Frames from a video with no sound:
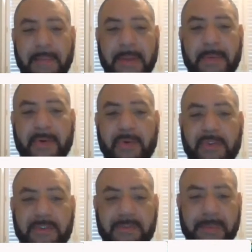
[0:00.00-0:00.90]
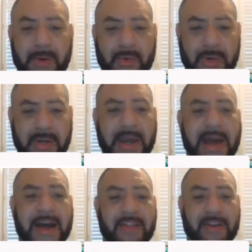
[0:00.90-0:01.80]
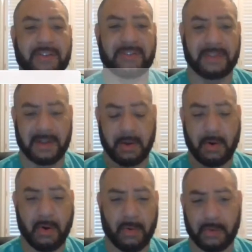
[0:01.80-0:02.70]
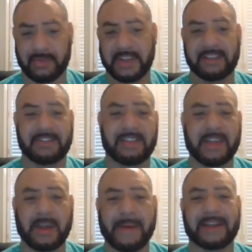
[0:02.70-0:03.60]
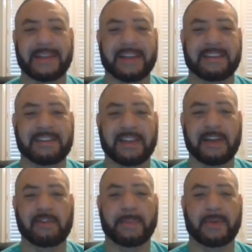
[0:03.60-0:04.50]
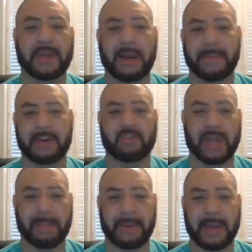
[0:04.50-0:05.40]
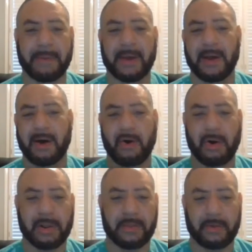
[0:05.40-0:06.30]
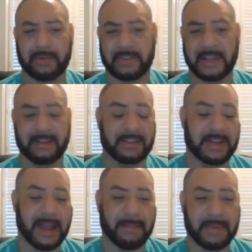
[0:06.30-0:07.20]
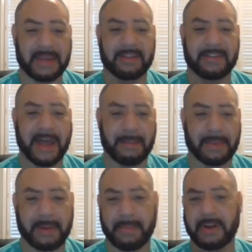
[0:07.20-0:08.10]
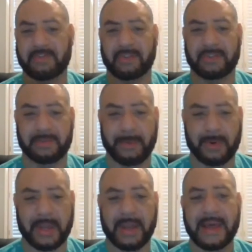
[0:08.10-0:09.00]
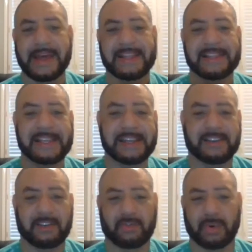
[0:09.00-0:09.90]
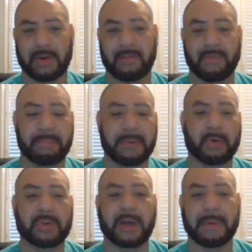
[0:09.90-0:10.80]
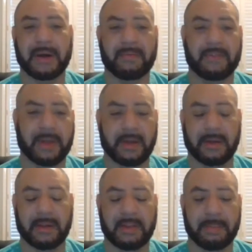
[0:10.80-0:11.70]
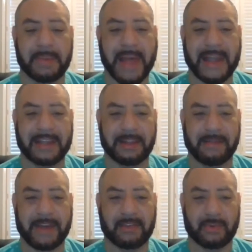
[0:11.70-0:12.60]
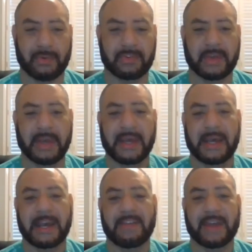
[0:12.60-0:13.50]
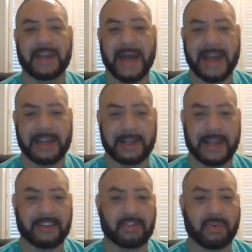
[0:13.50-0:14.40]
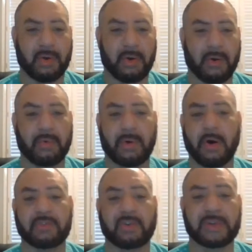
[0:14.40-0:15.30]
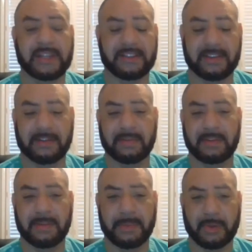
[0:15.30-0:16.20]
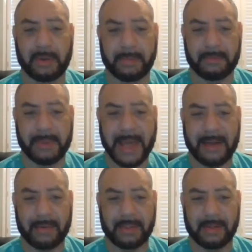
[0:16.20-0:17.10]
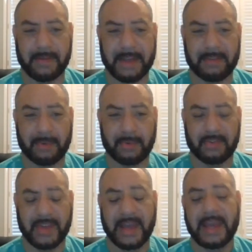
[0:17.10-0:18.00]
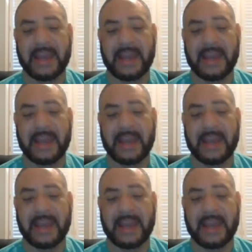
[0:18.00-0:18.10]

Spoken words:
People who smoke, there's all those things. Think about it like sludge building up in a drain pipe. All of those things, the diabetes, the high blood pressure, the smoking, lead to sort of buildup of the plaque in the vessels. And then high cholesterol also leads to buildup of plaque within the vessels.